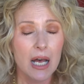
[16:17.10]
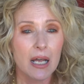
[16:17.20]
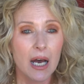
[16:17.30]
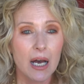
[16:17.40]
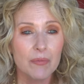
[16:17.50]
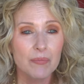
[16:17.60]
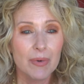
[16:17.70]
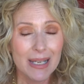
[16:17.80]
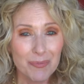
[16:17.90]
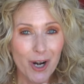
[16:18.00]
uh,
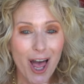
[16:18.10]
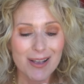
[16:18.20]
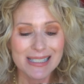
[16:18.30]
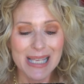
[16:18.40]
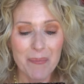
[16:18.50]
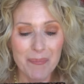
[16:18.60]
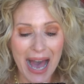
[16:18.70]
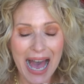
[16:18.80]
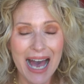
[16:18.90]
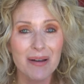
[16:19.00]
lip gloss
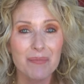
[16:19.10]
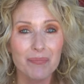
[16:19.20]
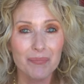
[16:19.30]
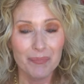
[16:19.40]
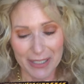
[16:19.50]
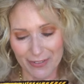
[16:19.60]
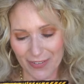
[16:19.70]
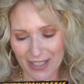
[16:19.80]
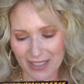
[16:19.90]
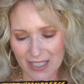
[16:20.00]
by
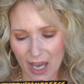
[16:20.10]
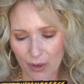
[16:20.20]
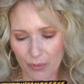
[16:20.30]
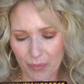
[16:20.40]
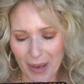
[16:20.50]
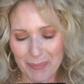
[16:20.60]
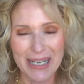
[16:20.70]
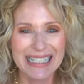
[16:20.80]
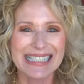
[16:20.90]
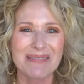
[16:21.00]
benefit, no, by
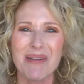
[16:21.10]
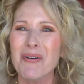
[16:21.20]
Buxom.